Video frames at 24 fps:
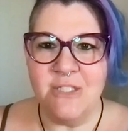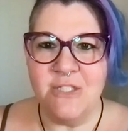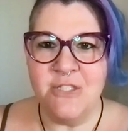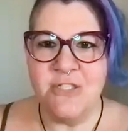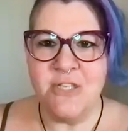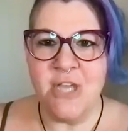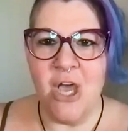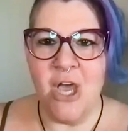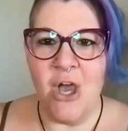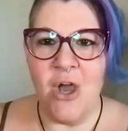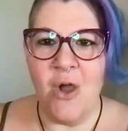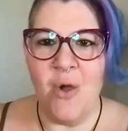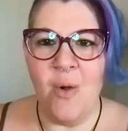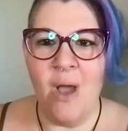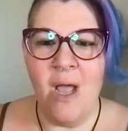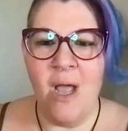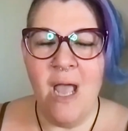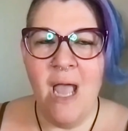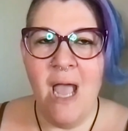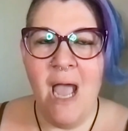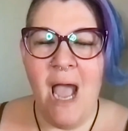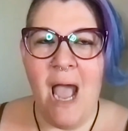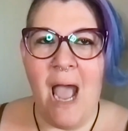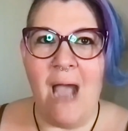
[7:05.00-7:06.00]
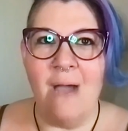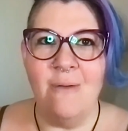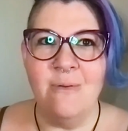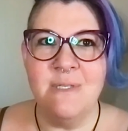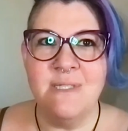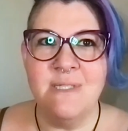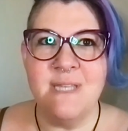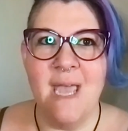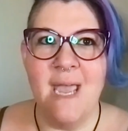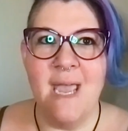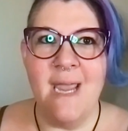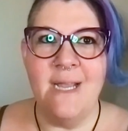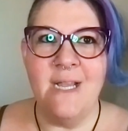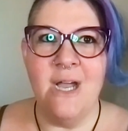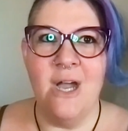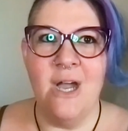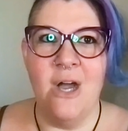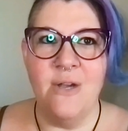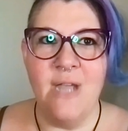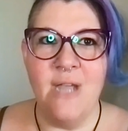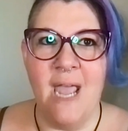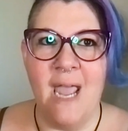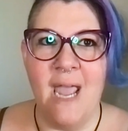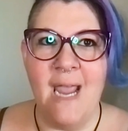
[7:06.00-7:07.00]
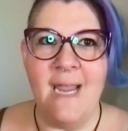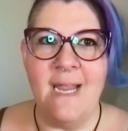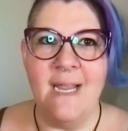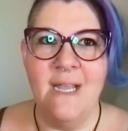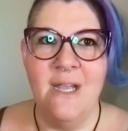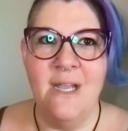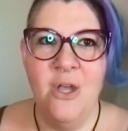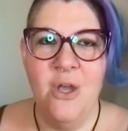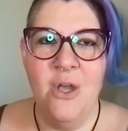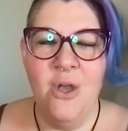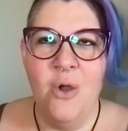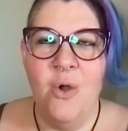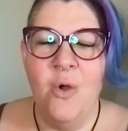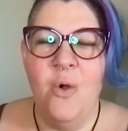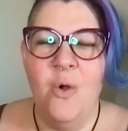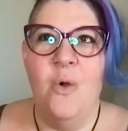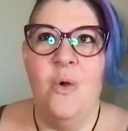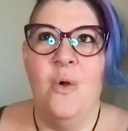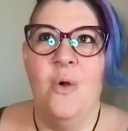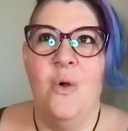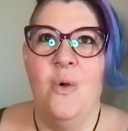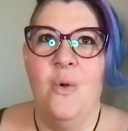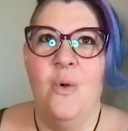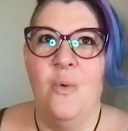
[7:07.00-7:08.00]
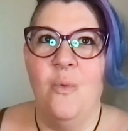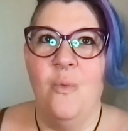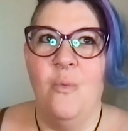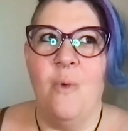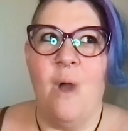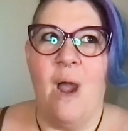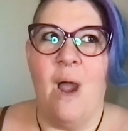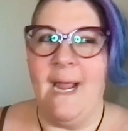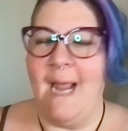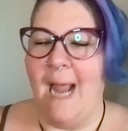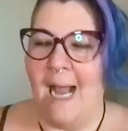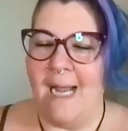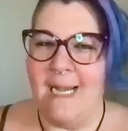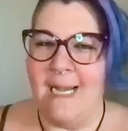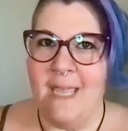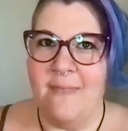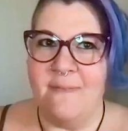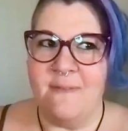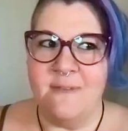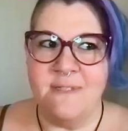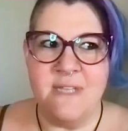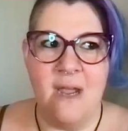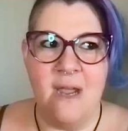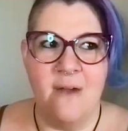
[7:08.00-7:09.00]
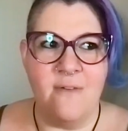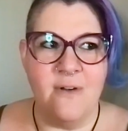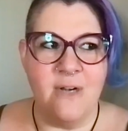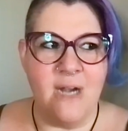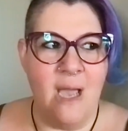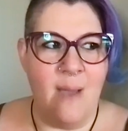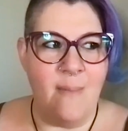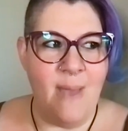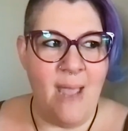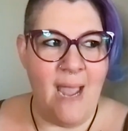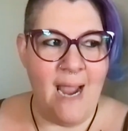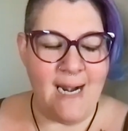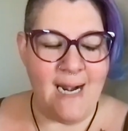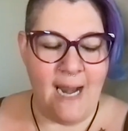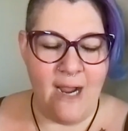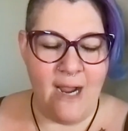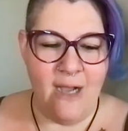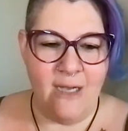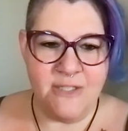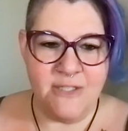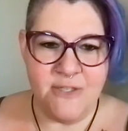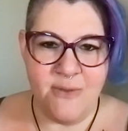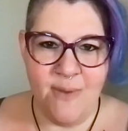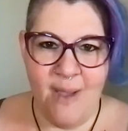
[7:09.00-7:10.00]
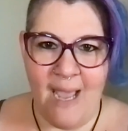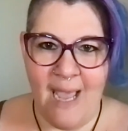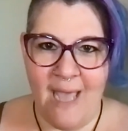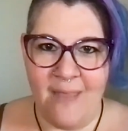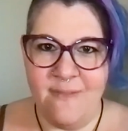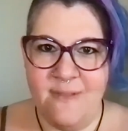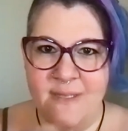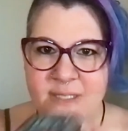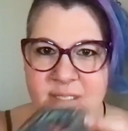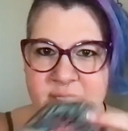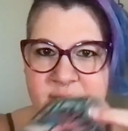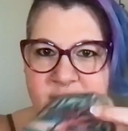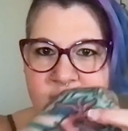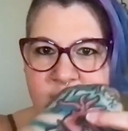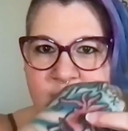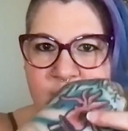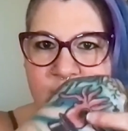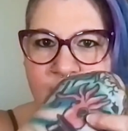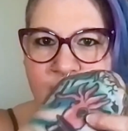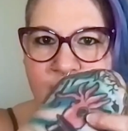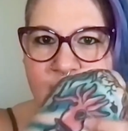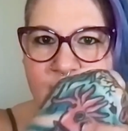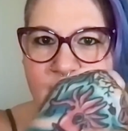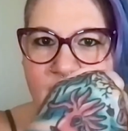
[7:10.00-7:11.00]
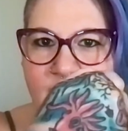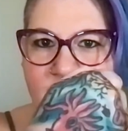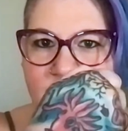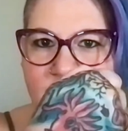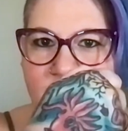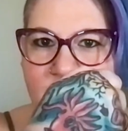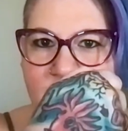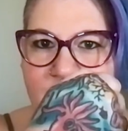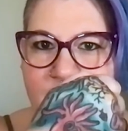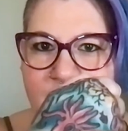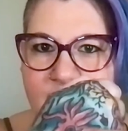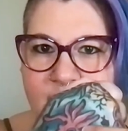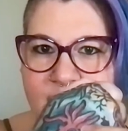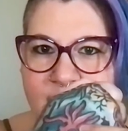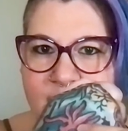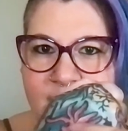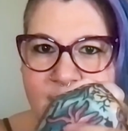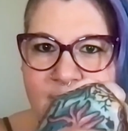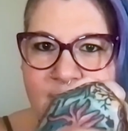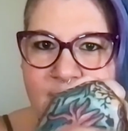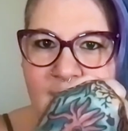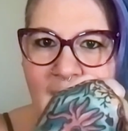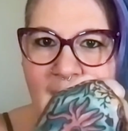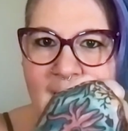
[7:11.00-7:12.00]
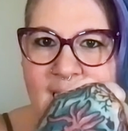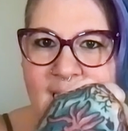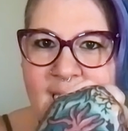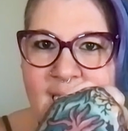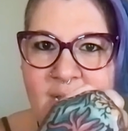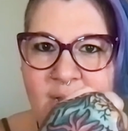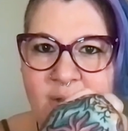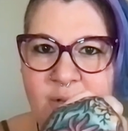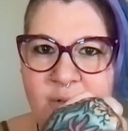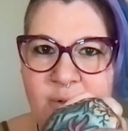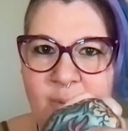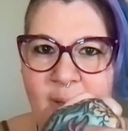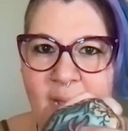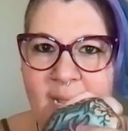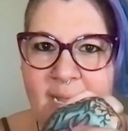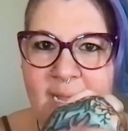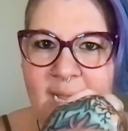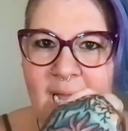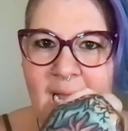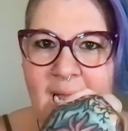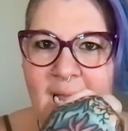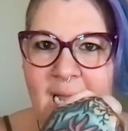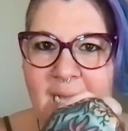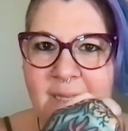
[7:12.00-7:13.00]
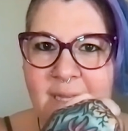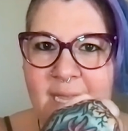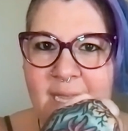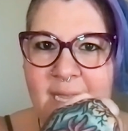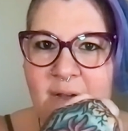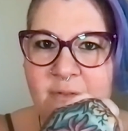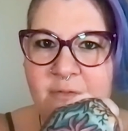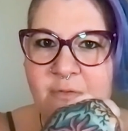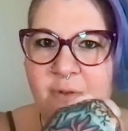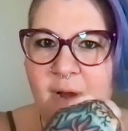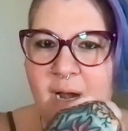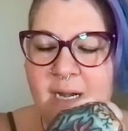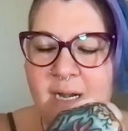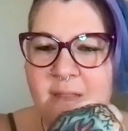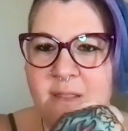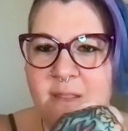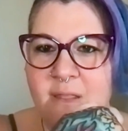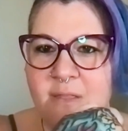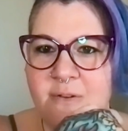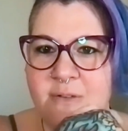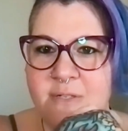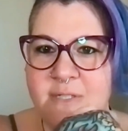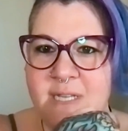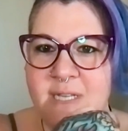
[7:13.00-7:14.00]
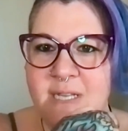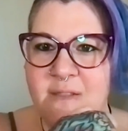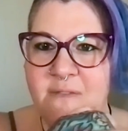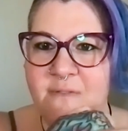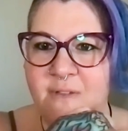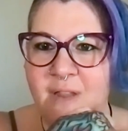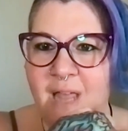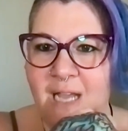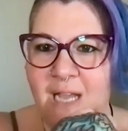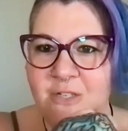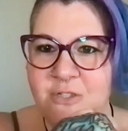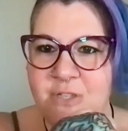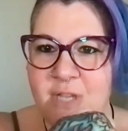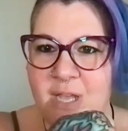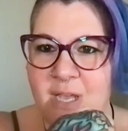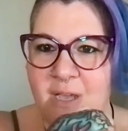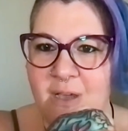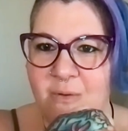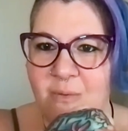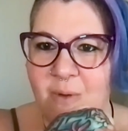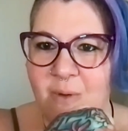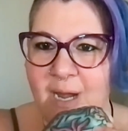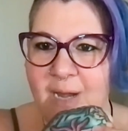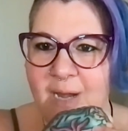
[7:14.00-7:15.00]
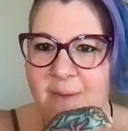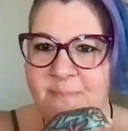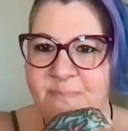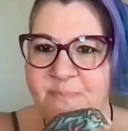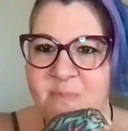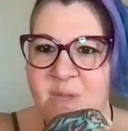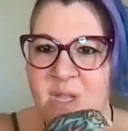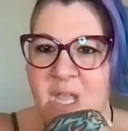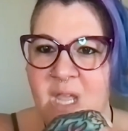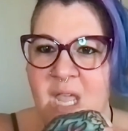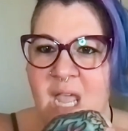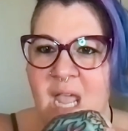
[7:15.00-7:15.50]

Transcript: And so I was like, okay, I got to get this covered up. And I also had this cute little guy here who I got at like a Friday the 13th flash sale, right?